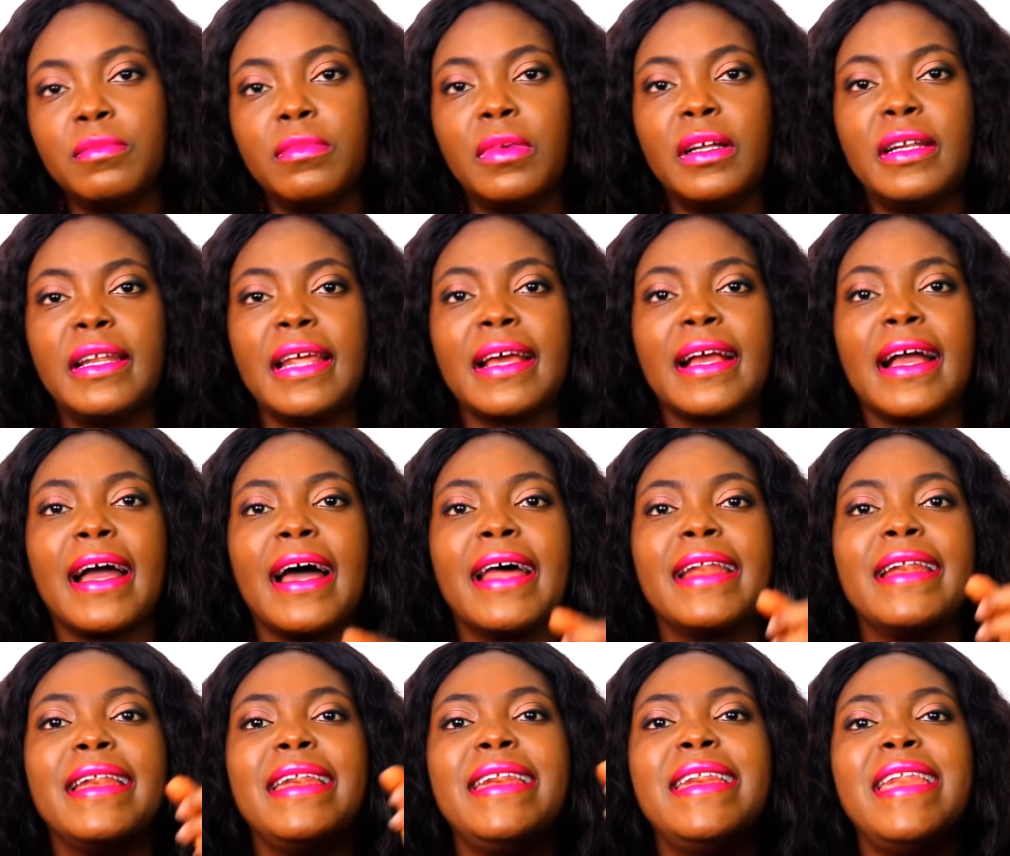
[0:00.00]
But they
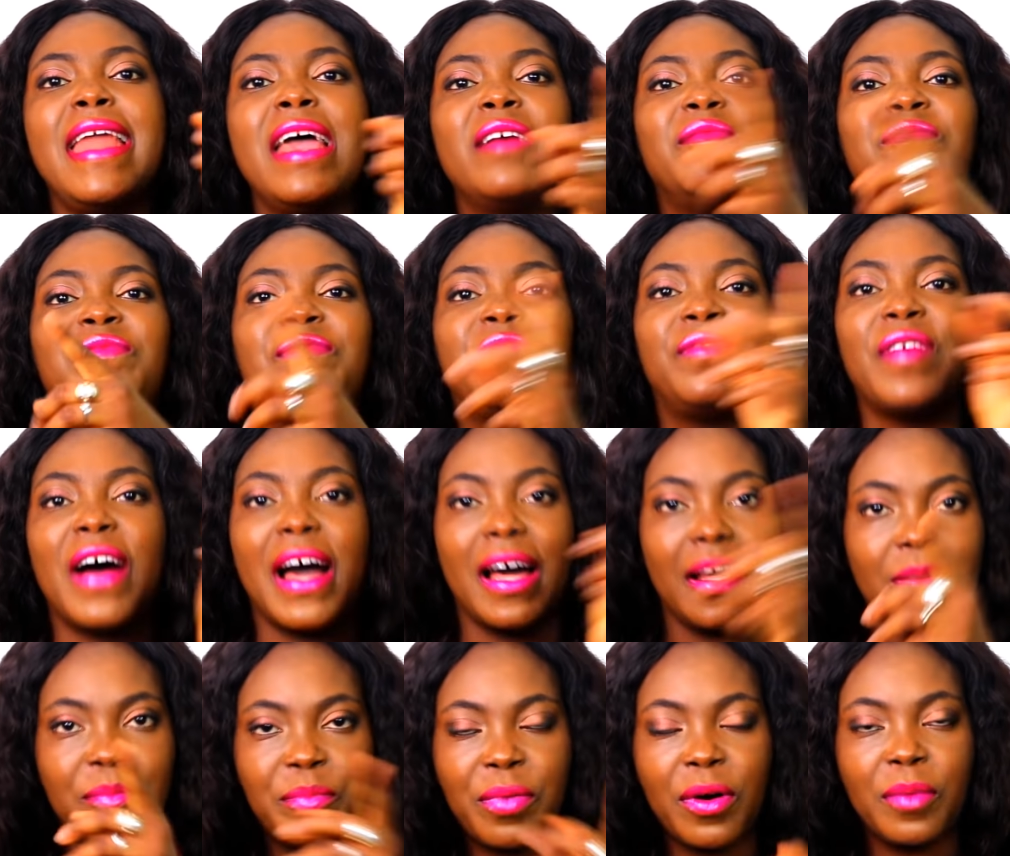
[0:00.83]
can never
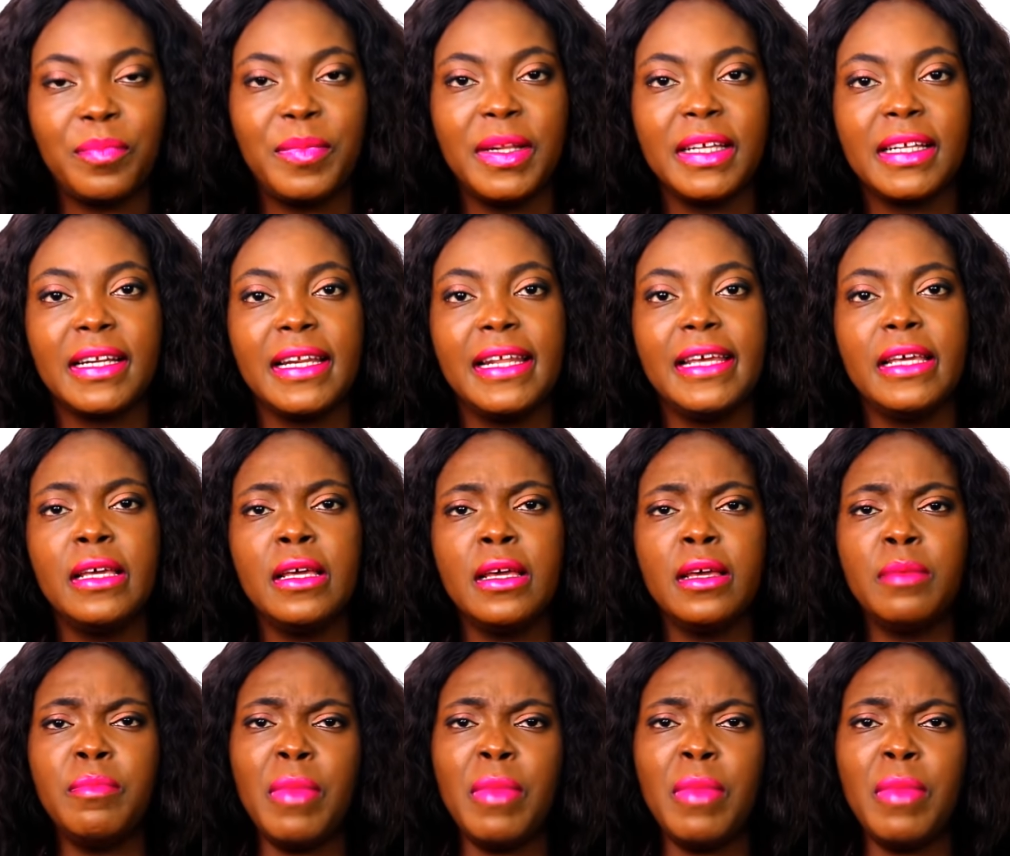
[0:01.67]
publicly,